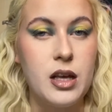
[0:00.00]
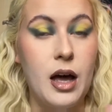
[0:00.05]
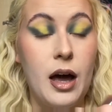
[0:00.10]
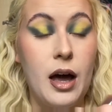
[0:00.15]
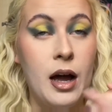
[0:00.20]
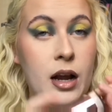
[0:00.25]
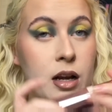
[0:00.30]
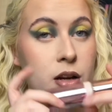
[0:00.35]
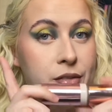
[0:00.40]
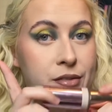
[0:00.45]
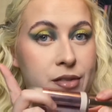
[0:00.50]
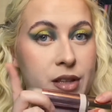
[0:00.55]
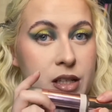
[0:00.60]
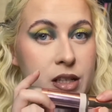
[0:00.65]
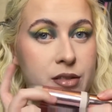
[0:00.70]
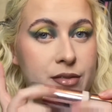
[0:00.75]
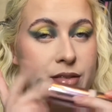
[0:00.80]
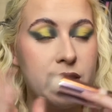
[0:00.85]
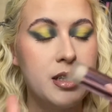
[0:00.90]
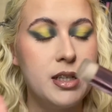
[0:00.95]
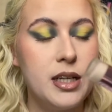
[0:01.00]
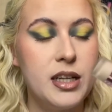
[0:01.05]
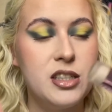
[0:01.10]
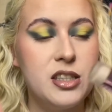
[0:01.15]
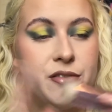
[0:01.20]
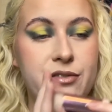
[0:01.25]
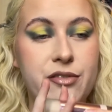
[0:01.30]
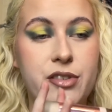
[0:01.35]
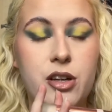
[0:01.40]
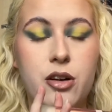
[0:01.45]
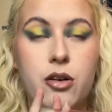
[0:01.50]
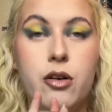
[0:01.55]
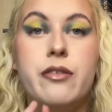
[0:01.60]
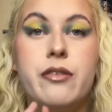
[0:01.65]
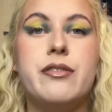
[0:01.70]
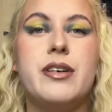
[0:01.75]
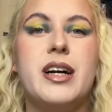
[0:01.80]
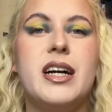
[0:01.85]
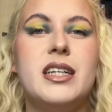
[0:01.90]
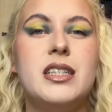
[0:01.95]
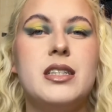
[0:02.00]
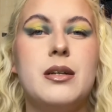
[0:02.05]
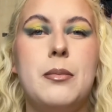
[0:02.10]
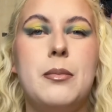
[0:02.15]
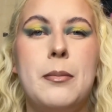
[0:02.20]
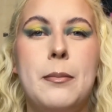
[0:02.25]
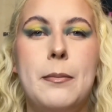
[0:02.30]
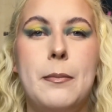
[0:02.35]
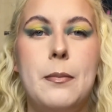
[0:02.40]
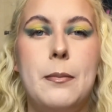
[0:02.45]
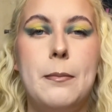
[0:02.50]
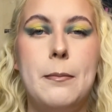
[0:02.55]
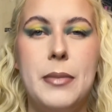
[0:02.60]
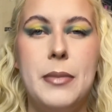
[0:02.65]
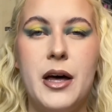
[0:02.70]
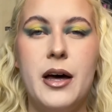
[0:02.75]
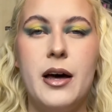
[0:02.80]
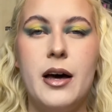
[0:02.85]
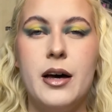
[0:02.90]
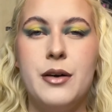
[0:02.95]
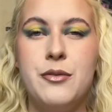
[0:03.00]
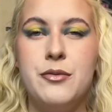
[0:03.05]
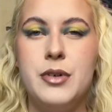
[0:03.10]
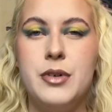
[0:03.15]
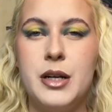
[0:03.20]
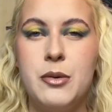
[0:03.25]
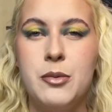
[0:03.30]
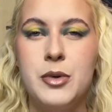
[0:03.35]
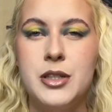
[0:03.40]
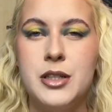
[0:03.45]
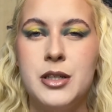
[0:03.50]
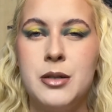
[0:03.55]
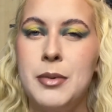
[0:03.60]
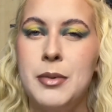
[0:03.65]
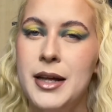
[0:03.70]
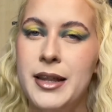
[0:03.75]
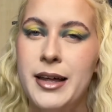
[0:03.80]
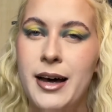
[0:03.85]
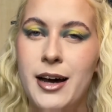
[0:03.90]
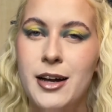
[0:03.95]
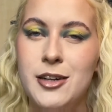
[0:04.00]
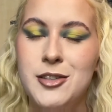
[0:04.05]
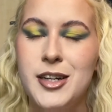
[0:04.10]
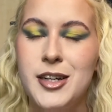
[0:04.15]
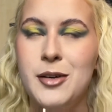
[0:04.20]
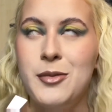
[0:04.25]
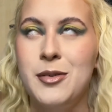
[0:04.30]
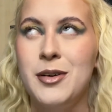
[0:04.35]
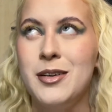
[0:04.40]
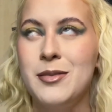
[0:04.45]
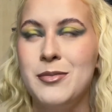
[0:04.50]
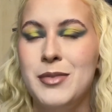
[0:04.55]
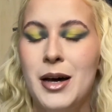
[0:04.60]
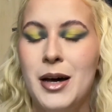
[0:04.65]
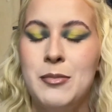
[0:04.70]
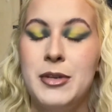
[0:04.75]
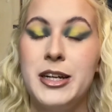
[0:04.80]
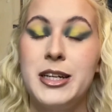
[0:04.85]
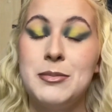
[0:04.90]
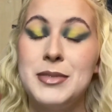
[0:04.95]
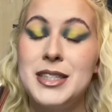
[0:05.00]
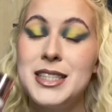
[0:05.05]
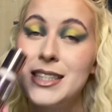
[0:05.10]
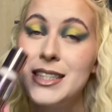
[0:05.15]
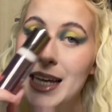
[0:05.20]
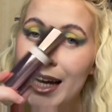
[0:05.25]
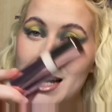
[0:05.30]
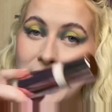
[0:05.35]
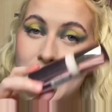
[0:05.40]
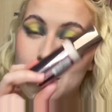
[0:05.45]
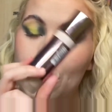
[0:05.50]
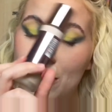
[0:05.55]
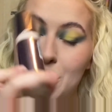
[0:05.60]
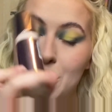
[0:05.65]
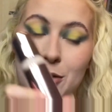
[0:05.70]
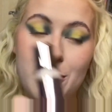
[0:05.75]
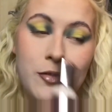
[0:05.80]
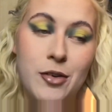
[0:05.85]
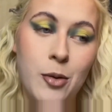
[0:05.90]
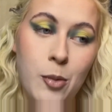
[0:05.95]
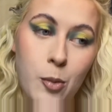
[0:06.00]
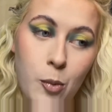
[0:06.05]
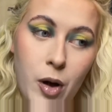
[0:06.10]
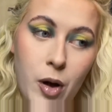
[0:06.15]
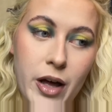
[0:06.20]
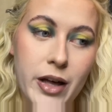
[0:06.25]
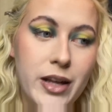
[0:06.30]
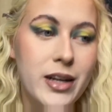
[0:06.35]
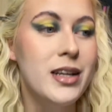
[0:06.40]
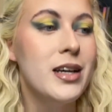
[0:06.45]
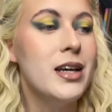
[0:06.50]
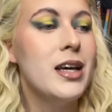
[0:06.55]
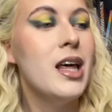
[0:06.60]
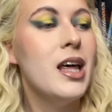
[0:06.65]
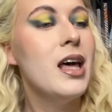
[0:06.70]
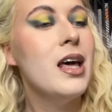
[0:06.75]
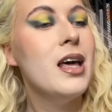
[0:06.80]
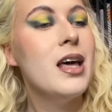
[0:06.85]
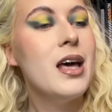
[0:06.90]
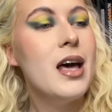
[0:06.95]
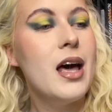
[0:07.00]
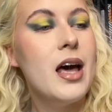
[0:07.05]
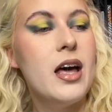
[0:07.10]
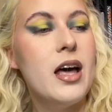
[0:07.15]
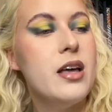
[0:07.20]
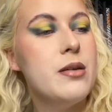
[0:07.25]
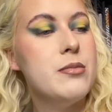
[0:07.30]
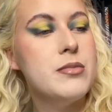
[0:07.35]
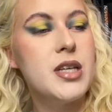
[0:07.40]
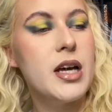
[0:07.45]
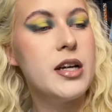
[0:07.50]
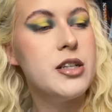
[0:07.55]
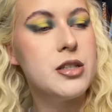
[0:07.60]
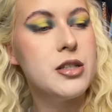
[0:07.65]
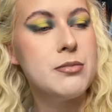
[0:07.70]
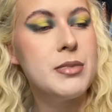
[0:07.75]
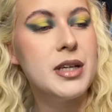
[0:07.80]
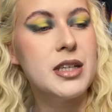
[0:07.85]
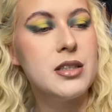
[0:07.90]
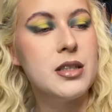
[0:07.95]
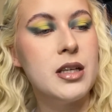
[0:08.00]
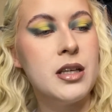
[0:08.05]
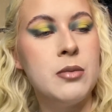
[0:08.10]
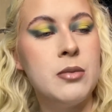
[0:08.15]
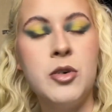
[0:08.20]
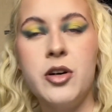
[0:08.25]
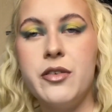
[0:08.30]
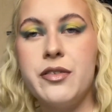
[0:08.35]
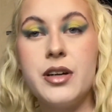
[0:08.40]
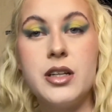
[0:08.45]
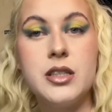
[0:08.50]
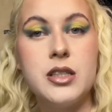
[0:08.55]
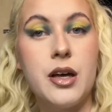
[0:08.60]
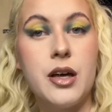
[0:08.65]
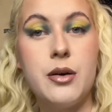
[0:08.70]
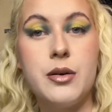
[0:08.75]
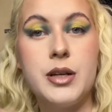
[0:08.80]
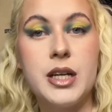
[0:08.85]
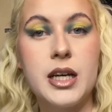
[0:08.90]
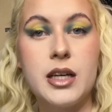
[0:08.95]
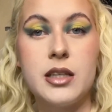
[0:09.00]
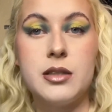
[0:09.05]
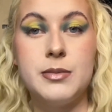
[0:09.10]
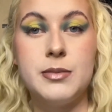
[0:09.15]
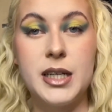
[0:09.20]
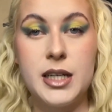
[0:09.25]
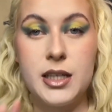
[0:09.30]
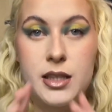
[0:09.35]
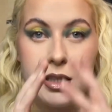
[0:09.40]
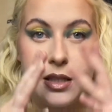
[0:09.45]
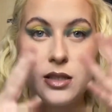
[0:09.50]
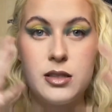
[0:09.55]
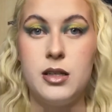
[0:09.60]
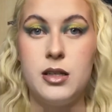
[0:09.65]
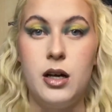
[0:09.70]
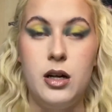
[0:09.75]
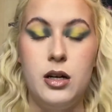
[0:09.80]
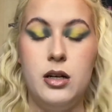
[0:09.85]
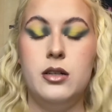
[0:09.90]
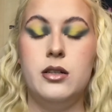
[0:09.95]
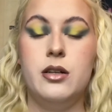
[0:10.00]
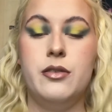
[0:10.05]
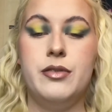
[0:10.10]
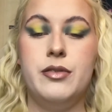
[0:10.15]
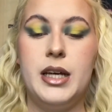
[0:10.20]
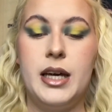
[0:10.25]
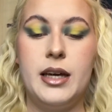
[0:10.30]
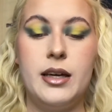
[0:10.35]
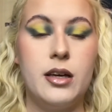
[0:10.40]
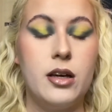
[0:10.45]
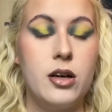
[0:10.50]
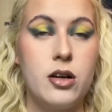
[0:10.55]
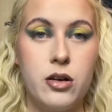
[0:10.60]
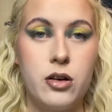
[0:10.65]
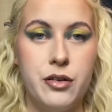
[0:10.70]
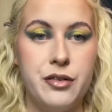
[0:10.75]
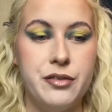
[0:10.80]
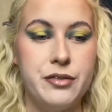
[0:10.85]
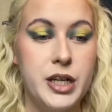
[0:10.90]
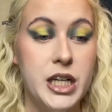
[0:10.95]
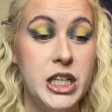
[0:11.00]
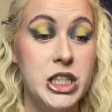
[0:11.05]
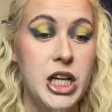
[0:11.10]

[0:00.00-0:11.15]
I love this foundation for the coverage, but I really wanted to buy the Hydrate one, but I made a mistake and bought the wrong one. So I just mixed in the Morphe 2 and it gives me this lovely coverage